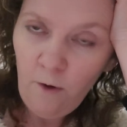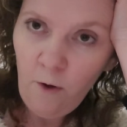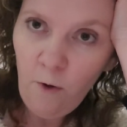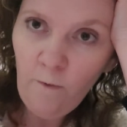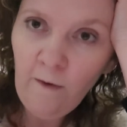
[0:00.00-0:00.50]

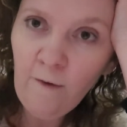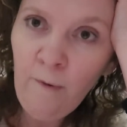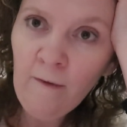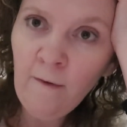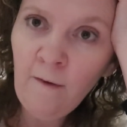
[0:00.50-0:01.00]
who's
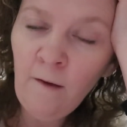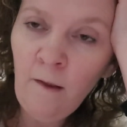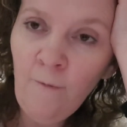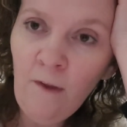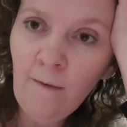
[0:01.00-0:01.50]
expected to
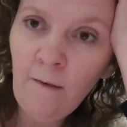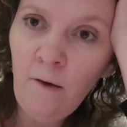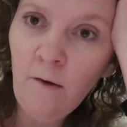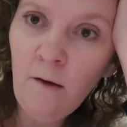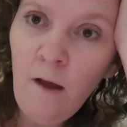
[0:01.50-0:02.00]
live this
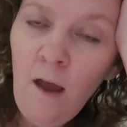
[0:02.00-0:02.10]
long?